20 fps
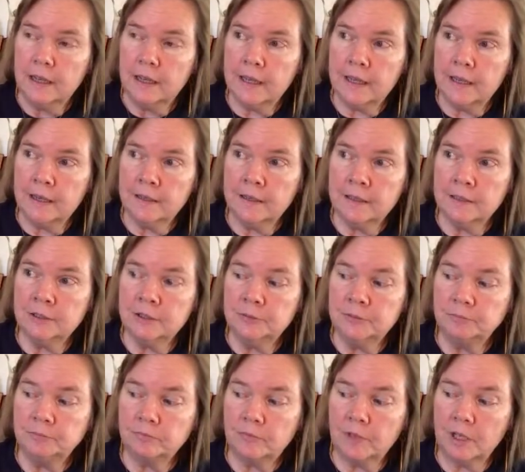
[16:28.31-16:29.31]
And
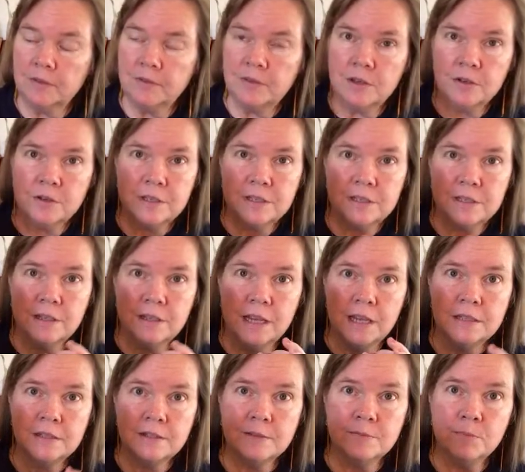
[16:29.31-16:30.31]
there is a
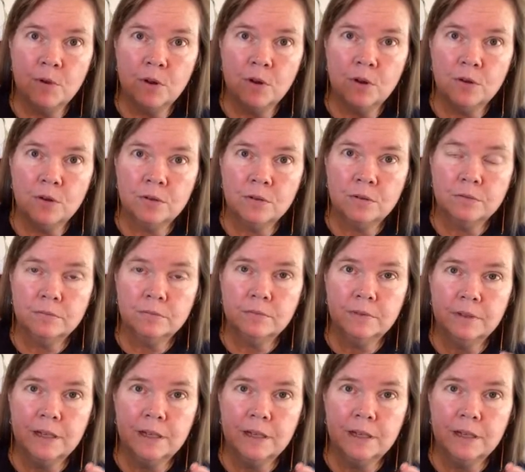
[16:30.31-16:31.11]
small